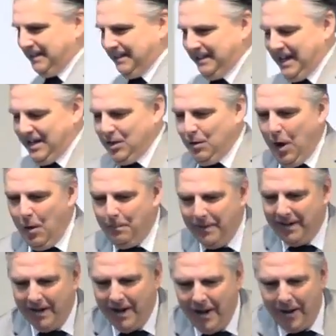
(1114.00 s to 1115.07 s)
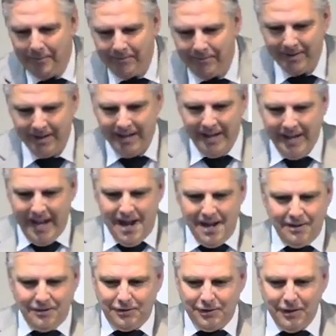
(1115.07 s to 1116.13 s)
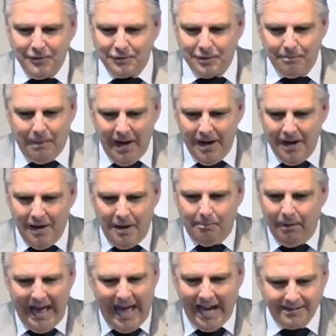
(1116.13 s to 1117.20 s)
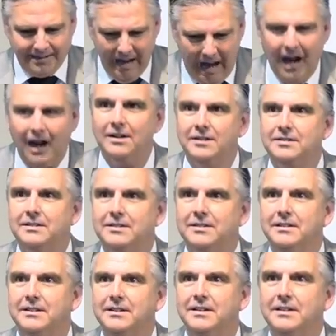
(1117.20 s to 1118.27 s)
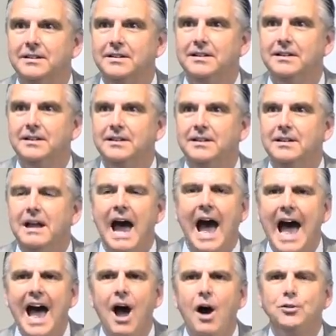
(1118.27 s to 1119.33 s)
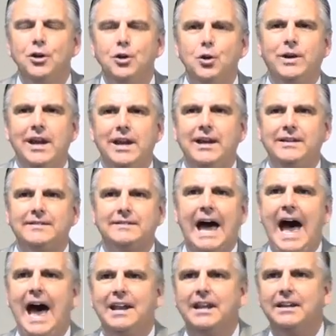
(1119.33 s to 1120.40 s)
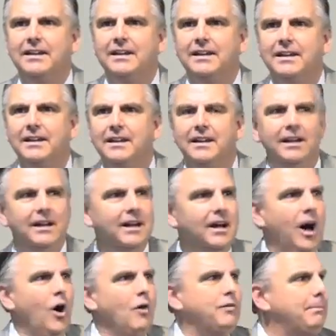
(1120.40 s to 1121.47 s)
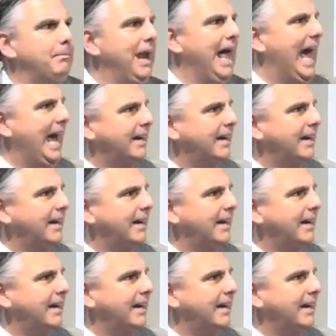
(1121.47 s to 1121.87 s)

And you open it up, and it's just a pair of black socks. How do you get excited over black